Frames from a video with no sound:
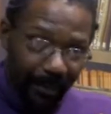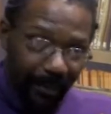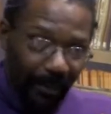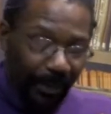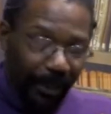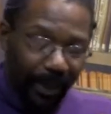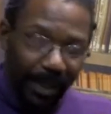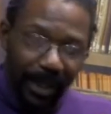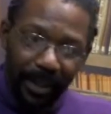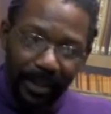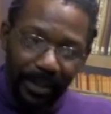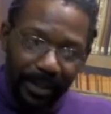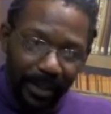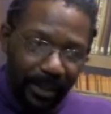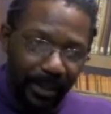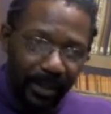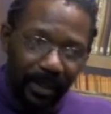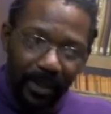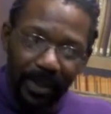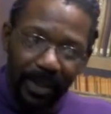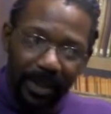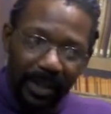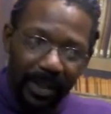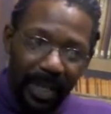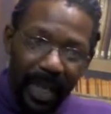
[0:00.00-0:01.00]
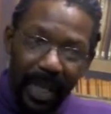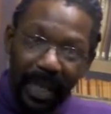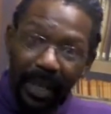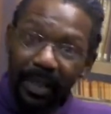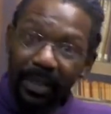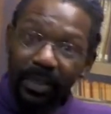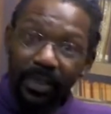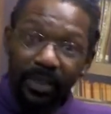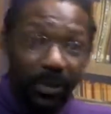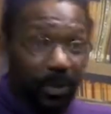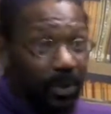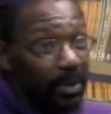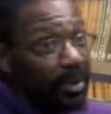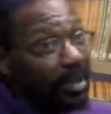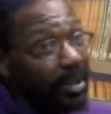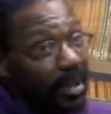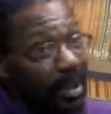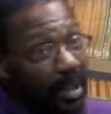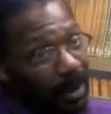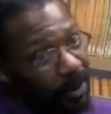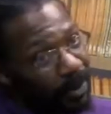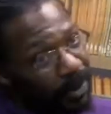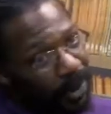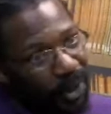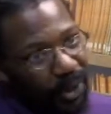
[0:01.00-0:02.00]
Because as soon as that, as soon as the
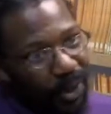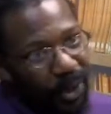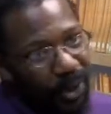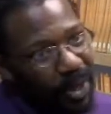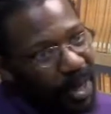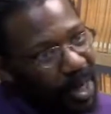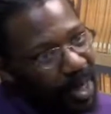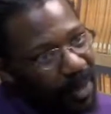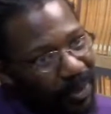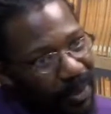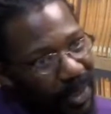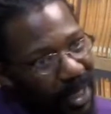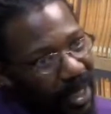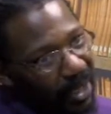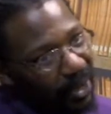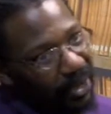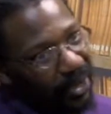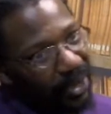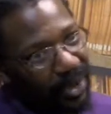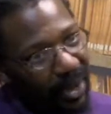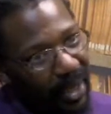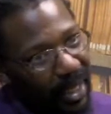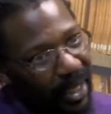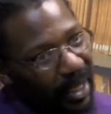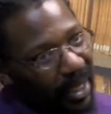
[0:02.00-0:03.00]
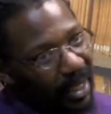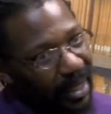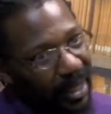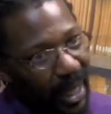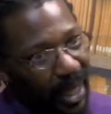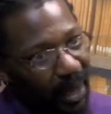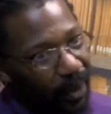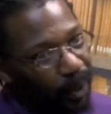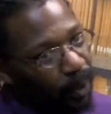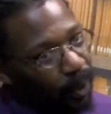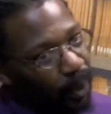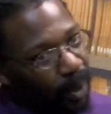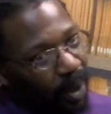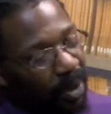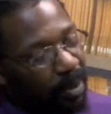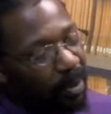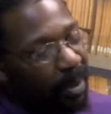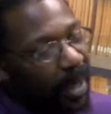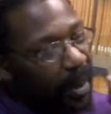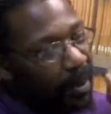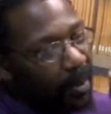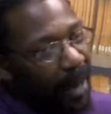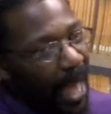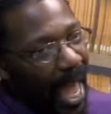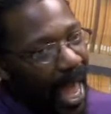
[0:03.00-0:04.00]
temperature drops and you start getting that
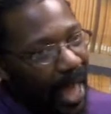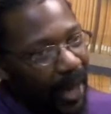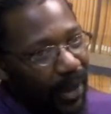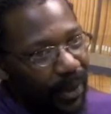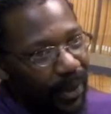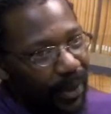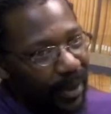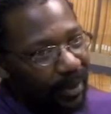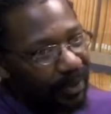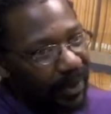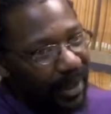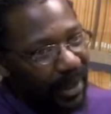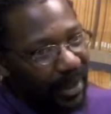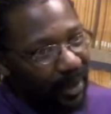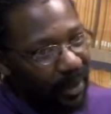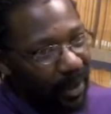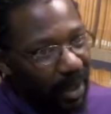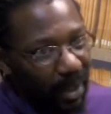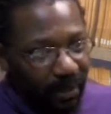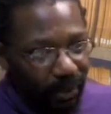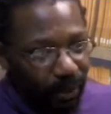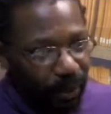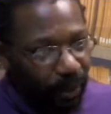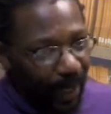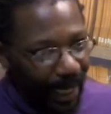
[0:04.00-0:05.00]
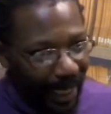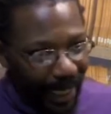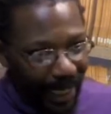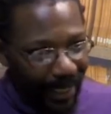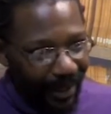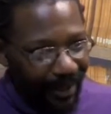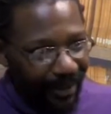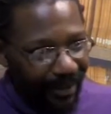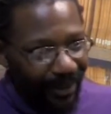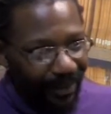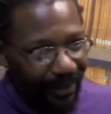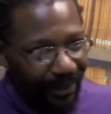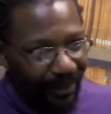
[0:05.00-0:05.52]
rhythmic pattern of of rain,